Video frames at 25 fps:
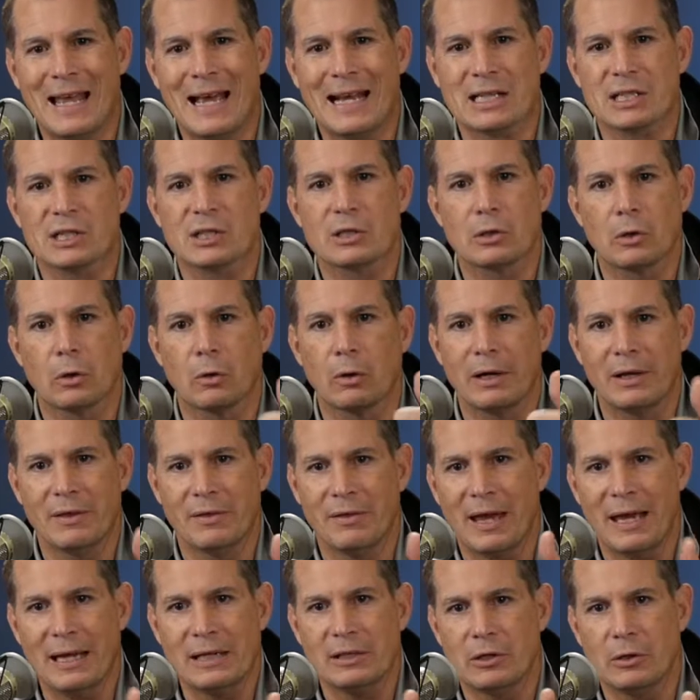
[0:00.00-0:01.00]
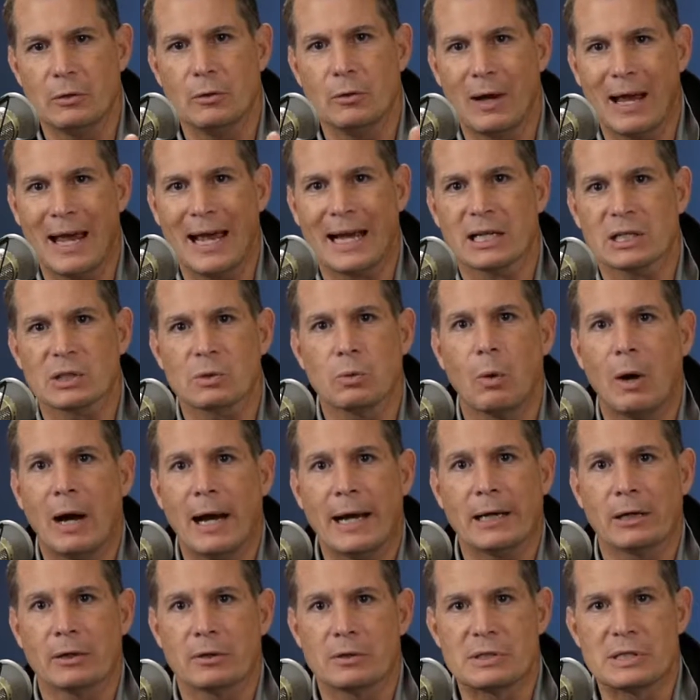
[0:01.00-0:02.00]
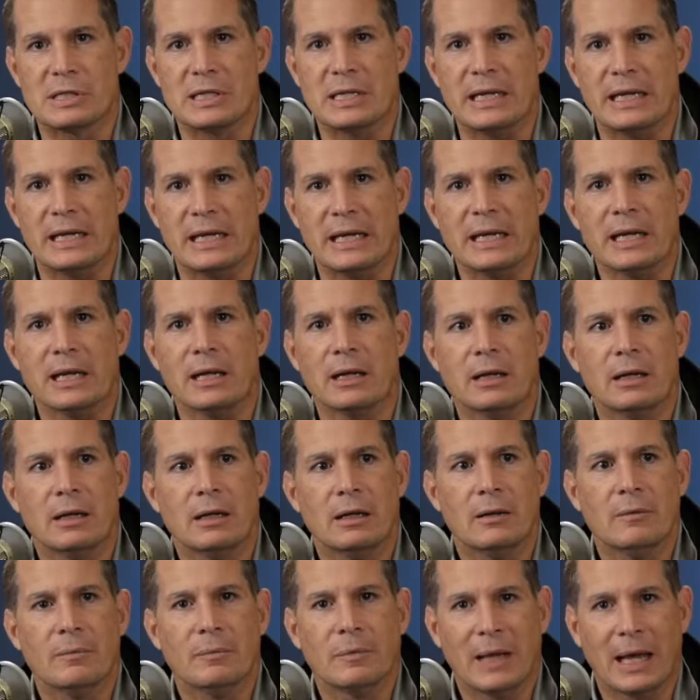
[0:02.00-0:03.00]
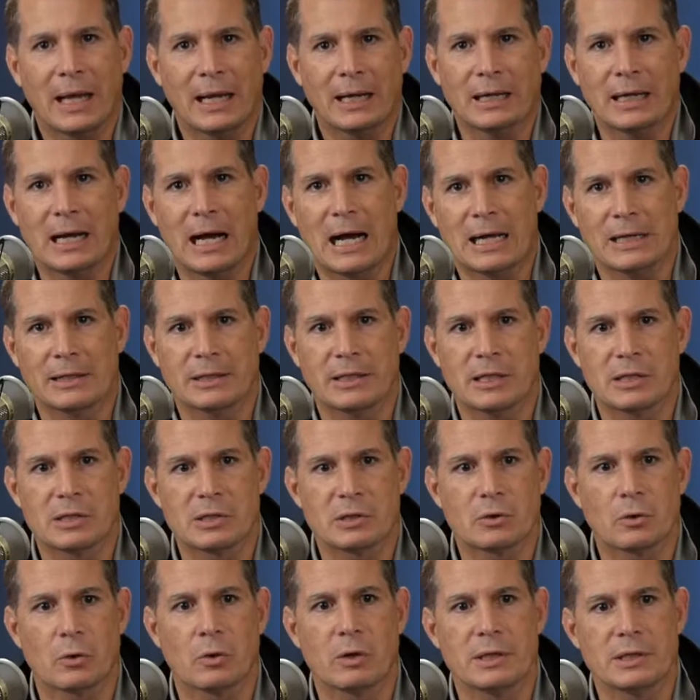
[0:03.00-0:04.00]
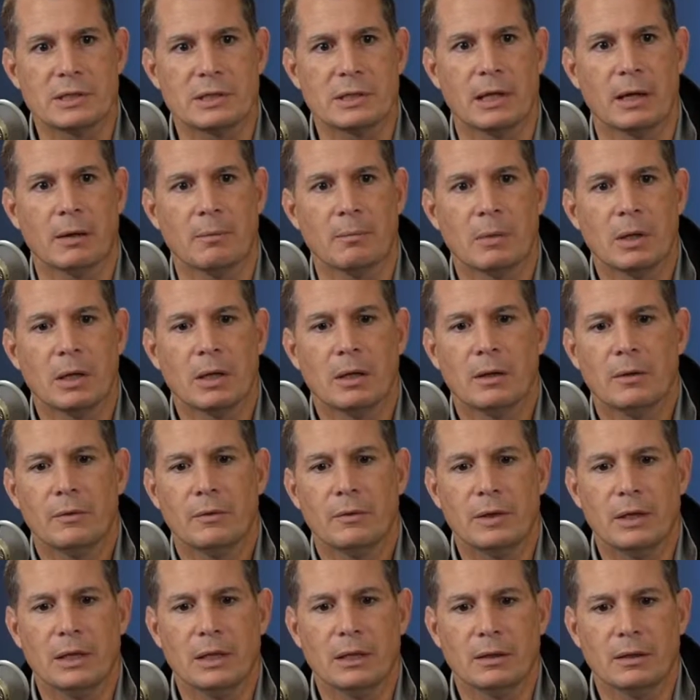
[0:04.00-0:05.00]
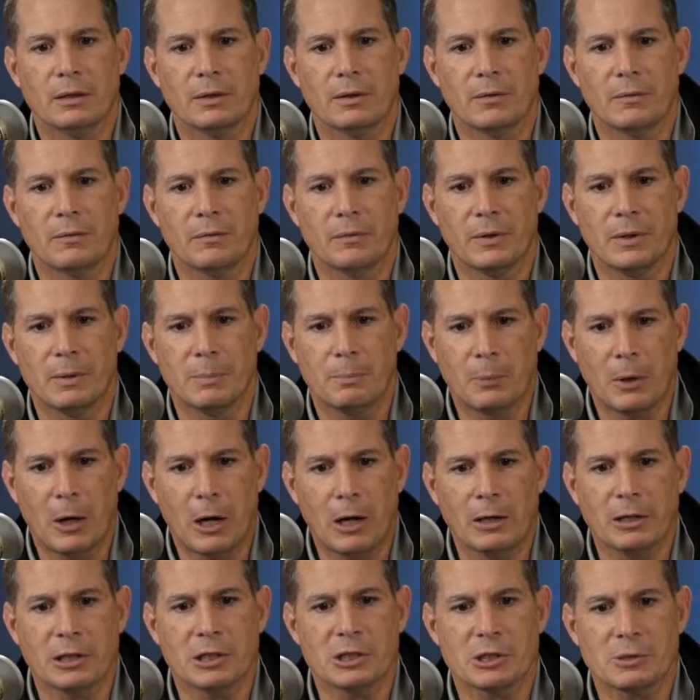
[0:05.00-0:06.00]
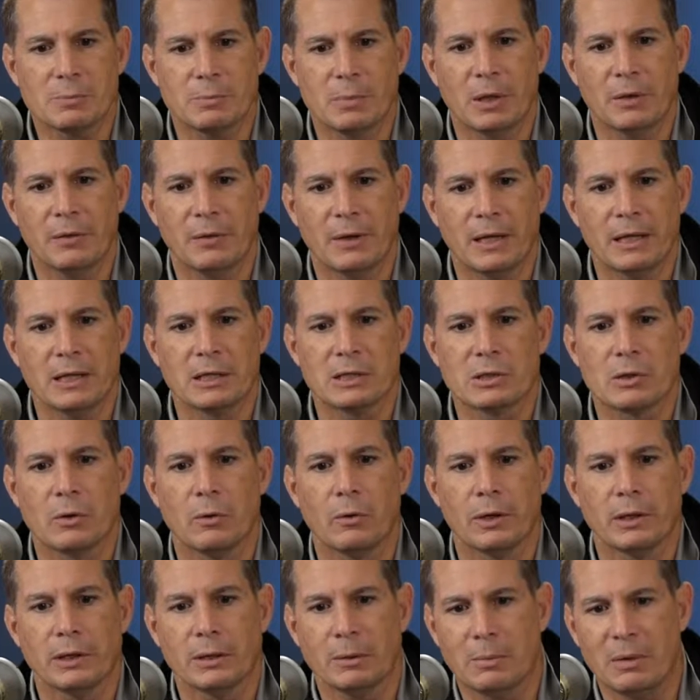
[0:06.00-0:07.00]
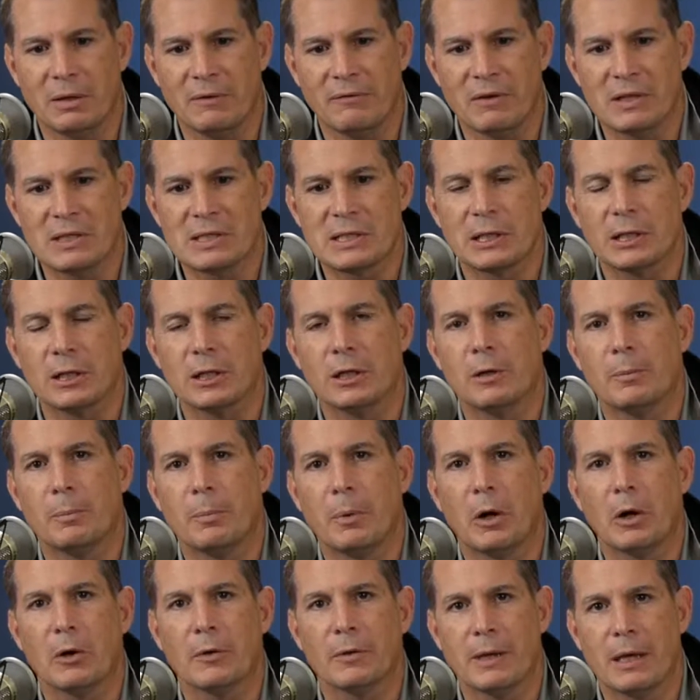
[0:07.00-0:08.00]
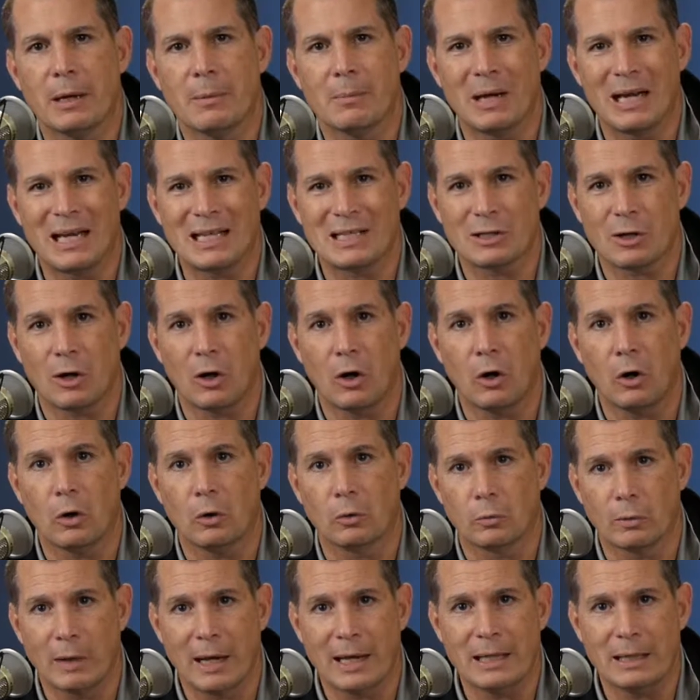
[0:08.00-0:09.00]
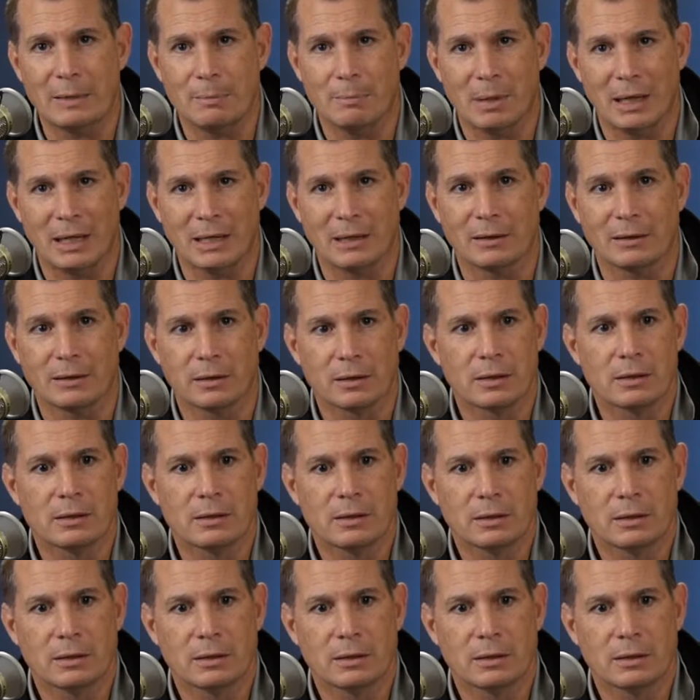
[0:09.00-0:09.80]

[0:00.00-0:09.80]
next story they do X, Y, or Z, and God destroys them. The punishment that is going to be visited upon them has already been